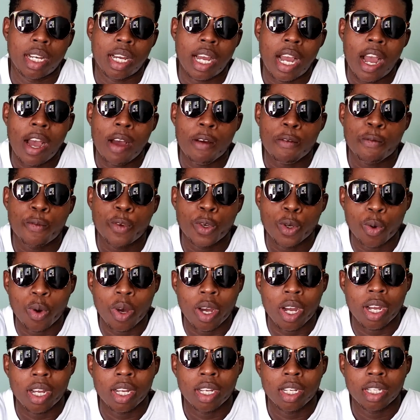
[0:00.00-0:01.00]
a
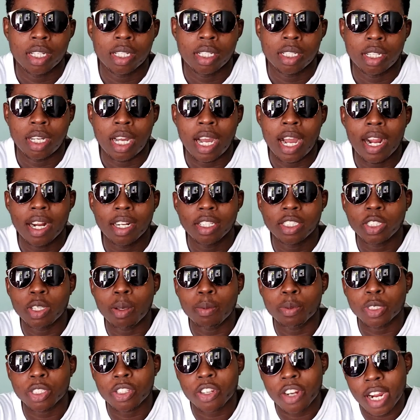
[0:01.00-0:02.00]
viewer or
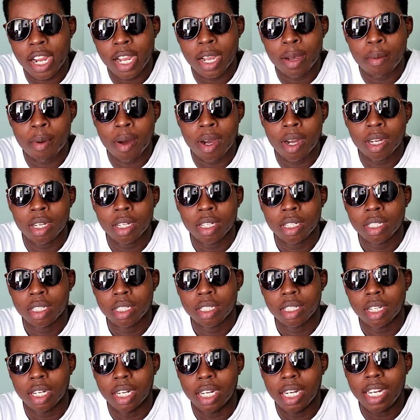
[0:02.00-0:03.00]
subscriber,
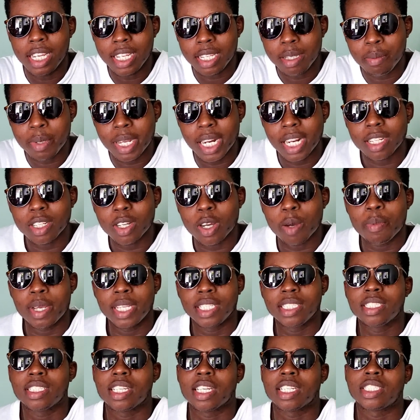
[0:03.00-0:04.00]
link me in the
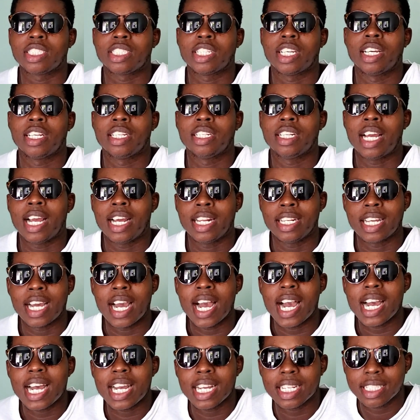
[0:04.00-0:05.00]
comment section and
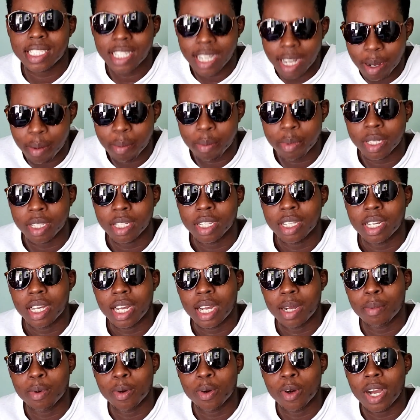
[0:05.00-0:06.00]
attack me
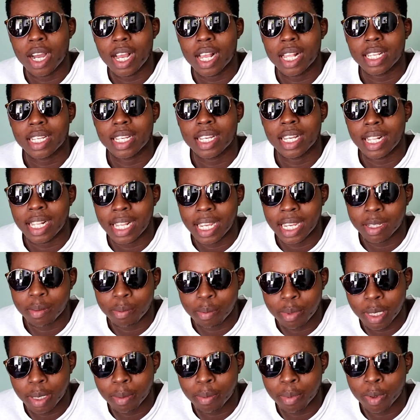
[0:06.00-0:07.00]
about Alkaline
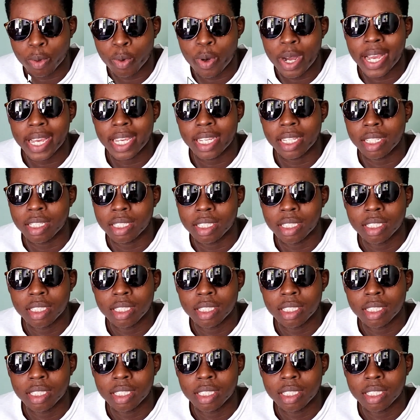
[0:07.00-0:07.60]
people. Why?